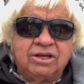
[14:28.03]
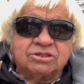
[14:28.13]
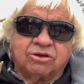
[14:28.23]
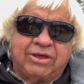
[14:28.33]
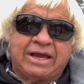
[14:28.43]

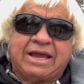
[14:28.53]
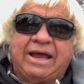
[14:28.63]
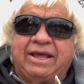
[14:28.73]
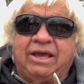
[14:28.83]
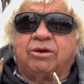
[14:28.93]
So that
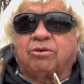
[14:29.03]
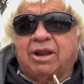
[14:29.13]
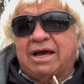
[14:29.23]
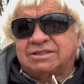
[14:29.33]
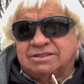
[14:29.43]
kind of
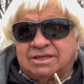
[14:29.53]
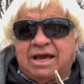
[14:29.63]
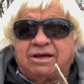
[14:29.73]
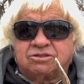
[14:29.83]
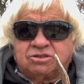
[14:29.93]
equalizes
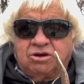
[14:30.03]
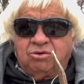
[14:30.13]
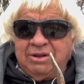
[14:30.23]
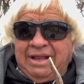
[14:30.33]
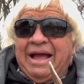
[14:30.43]
out.
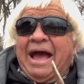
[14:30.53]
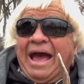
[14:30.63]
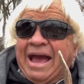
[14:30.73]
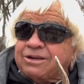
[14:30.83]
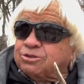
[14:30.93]
So
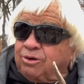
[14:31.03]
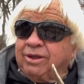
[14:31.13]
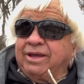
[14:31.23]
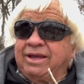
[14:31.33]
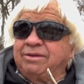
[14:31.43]

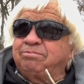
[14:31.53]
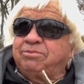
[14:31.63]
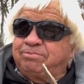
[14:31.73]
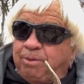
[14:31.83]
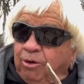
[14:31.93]
actually,
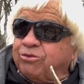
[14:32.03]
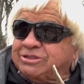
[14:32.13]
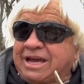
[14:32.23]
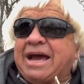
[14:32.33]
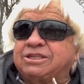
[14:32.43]
both
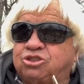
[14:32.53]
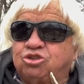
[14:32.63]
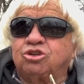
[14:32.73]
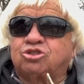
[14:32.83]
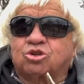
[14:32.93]
sides
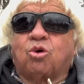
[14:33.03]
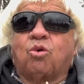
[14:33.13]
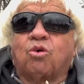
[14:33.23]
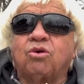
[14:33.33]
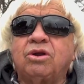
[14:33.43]
should
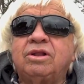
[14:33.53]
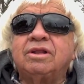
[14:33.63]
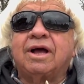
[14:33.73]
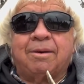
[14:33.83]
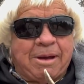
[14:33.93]
score
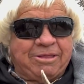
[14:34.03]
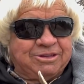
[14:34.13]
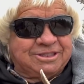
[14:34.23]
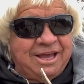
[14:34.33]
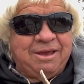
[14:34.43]
about the
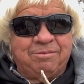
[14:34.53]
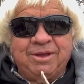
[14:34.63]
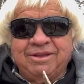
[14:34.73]
same.